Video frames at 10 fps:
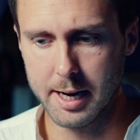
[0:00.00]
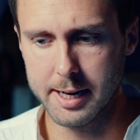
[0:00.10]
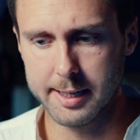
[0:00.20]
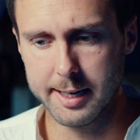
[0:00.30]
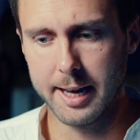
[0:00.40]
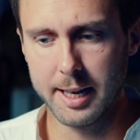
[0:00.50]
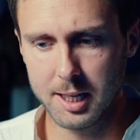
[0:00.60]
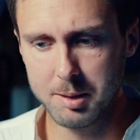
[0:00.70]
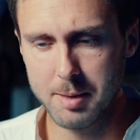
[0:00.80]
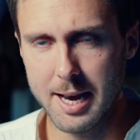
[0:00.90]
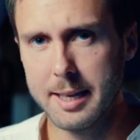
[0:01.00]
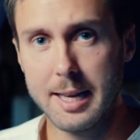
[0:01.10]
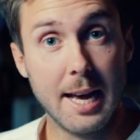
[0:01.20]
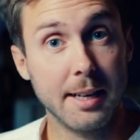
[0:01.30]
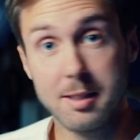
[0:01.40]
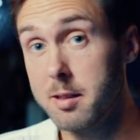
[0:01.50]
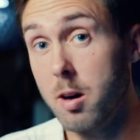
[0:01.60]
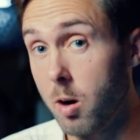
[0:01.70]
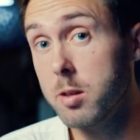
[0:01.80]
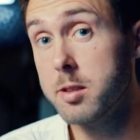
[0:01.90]
I can aim at and
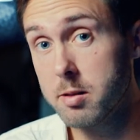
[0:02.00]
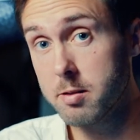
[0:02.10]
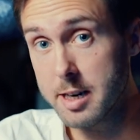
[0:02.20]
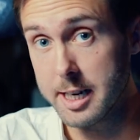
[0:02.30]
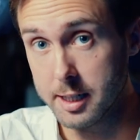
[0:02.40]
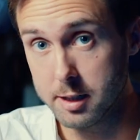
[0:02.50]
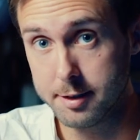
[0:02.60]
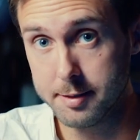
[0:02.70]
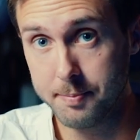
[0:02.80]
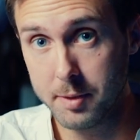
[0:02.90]
also reach.